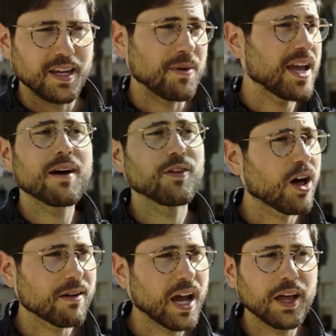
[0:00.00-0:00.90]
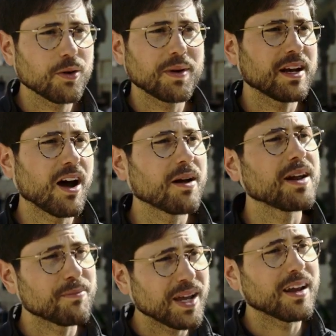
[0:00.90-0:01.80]
It may have a lot of value, it may
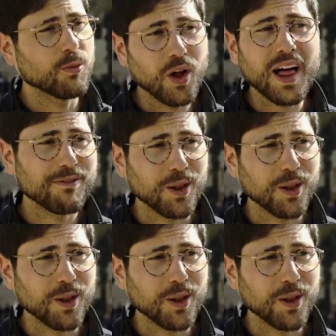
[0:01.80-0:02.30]
not. It will have